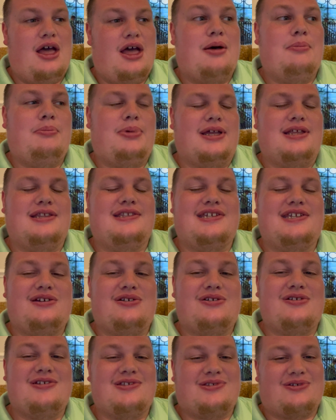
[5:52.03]
But
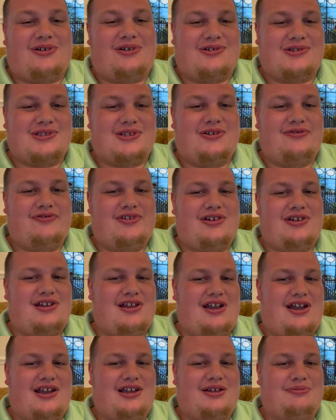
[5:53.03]
dinner is also a very
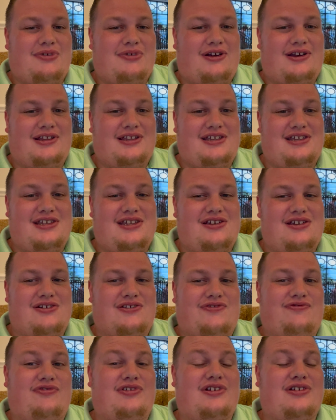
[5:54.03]
high commodity here.
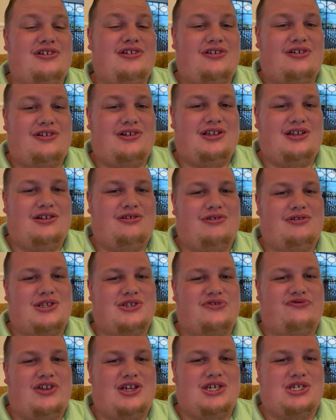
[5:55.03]
It's very hard to get a
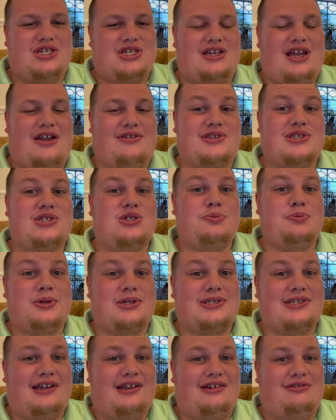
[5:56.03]
reservation. I was super
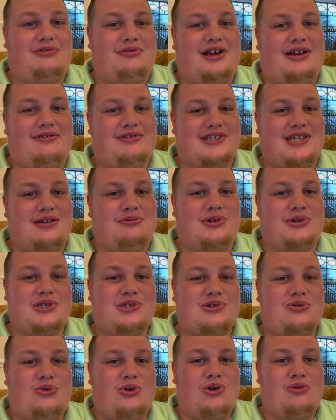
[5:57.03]
excited when I was able to
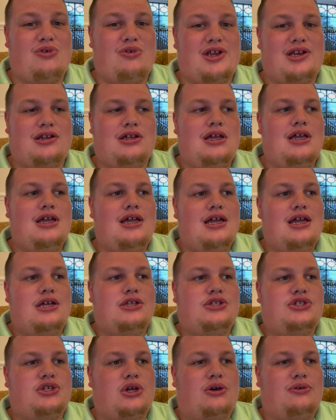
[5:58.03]
score one.
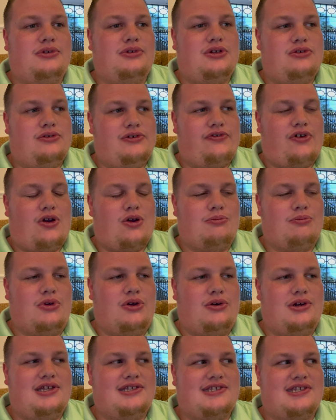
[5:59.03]
Don't know if
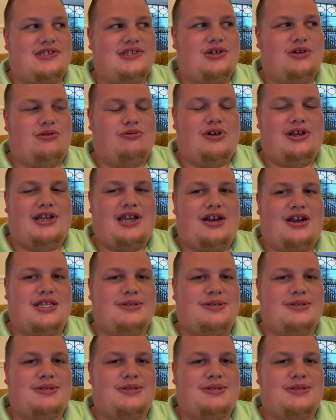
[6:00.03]
Harmonious is going to work out.